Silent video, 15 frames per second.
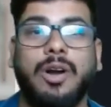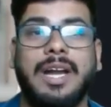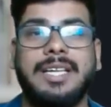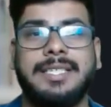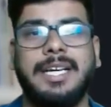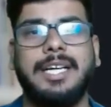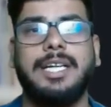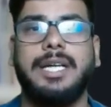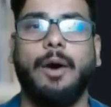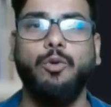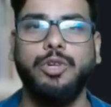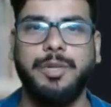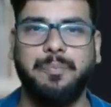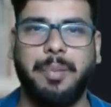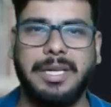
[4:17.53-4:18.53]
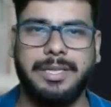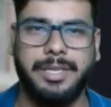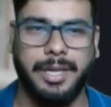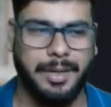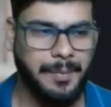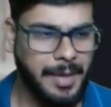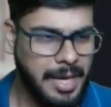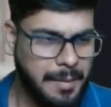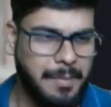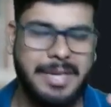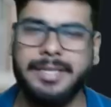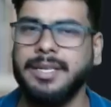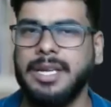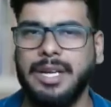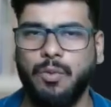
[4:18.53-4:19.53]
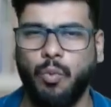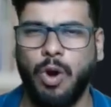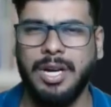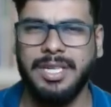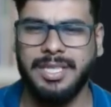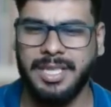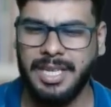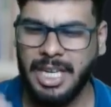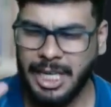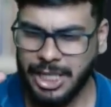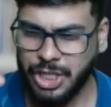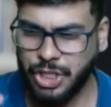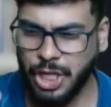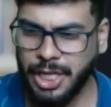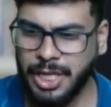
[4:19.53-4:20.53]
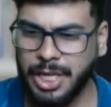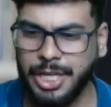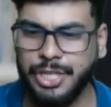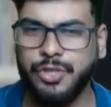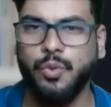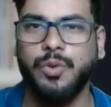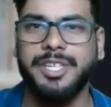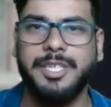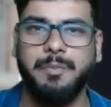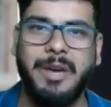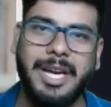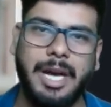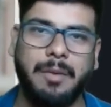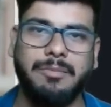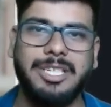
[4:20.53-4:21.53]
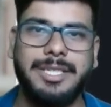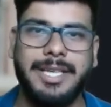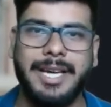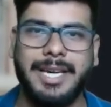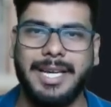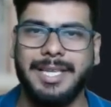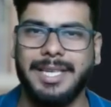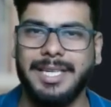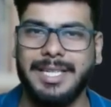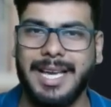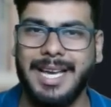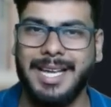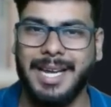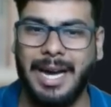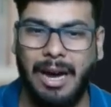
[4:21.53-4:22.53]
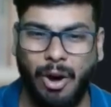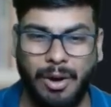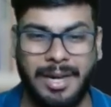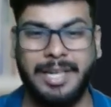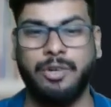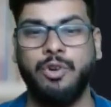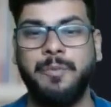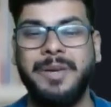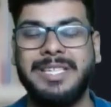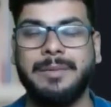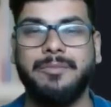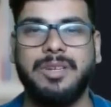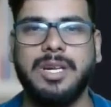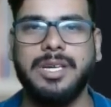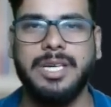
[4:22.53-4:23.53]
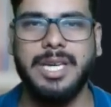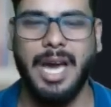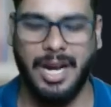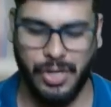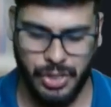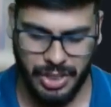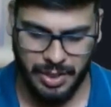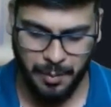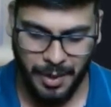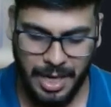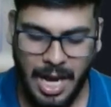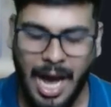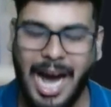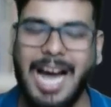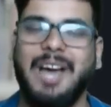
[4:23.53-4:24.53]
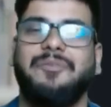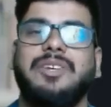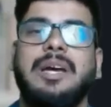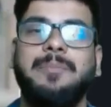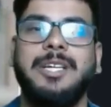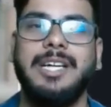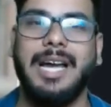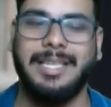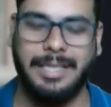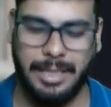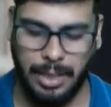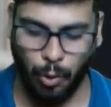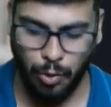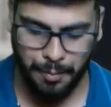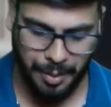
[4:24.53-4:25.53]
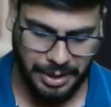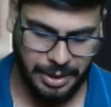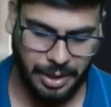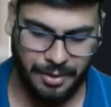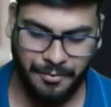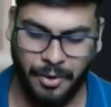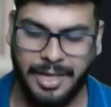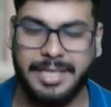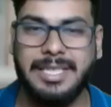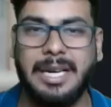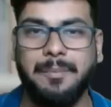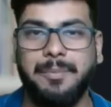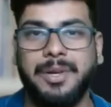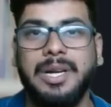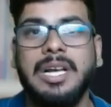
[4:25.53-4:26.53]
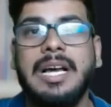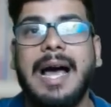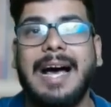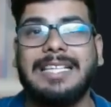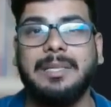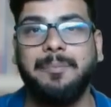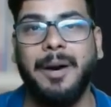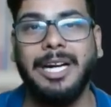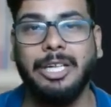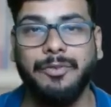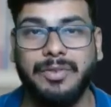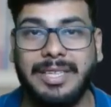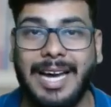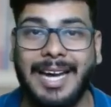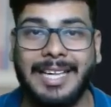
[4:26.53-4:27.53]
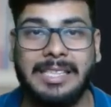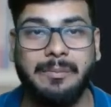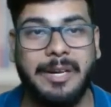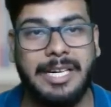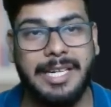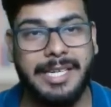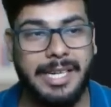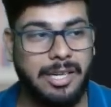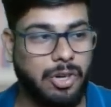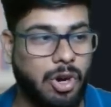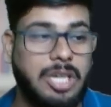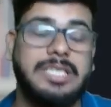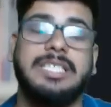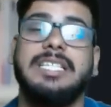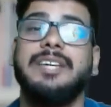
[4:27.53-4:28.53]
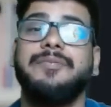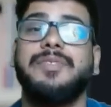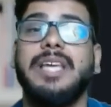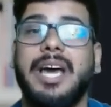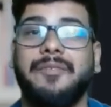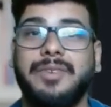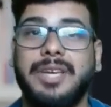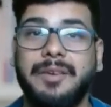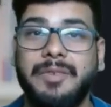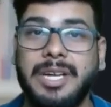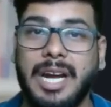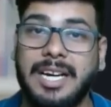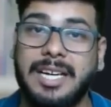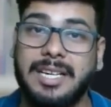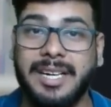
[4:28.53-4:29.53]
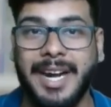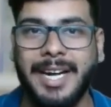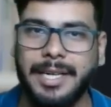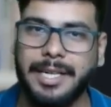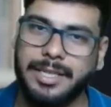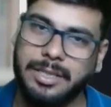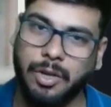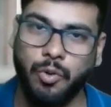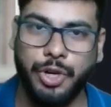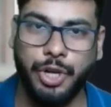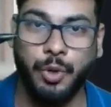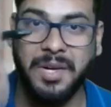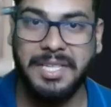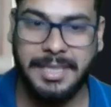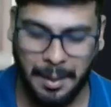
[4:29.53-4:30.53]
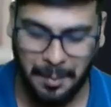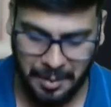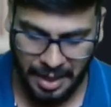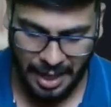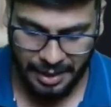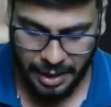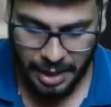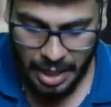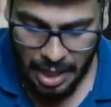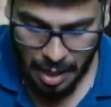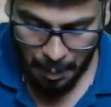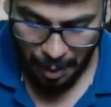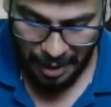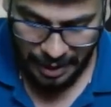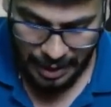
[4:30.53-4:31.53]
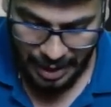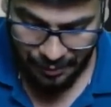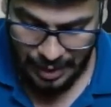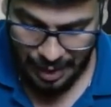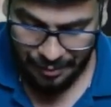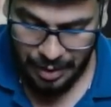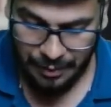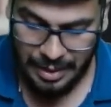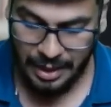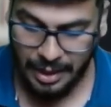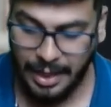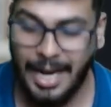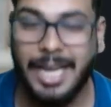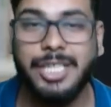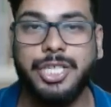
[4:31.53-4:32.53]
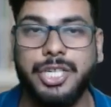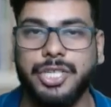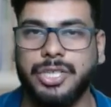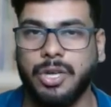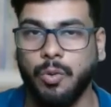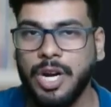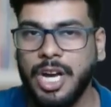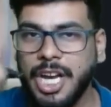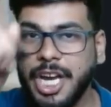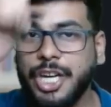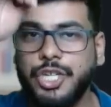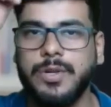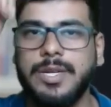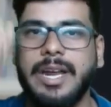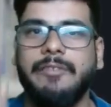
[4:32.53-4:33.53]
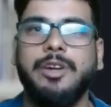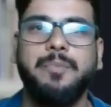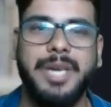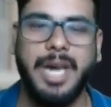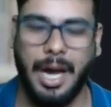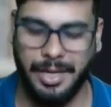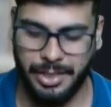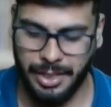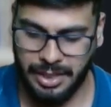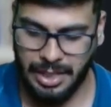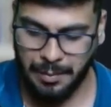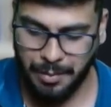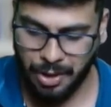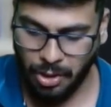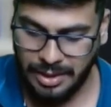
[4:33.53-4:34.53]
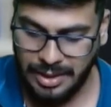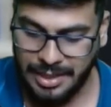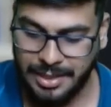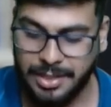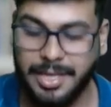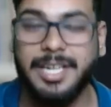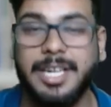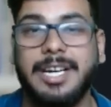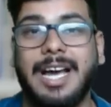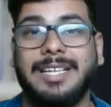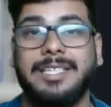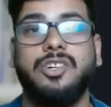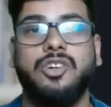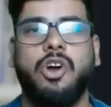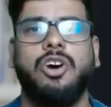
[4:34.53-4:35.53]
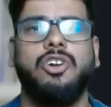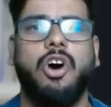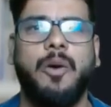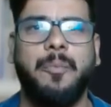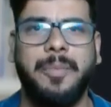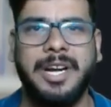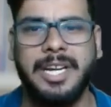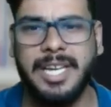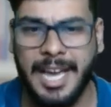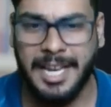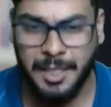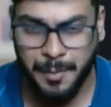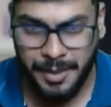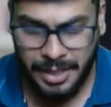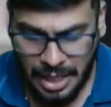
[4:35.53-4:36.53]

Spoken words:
as a doubt buster. Basically, what is it? Generally, students make a mistake in this area, or it could be some tricky adjustment. I have kept it as a doubt buster. For example, as a part of direct material cost, if they have given a trade discount, you can subtract it. But if they have given a cash discount, it should never be adjusted because it's treated as a non-operating expense.